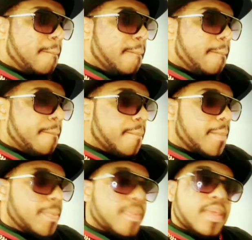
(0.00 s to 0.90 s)
And I
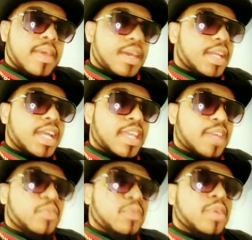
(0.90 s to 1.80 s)
can't wait to
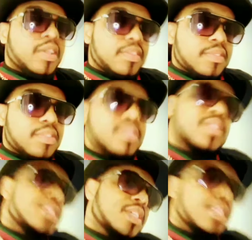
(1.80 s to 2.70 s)
sit at the
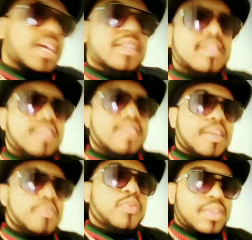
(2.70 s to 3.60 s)
table with you
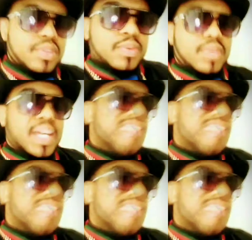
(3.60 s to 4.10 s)
at the top.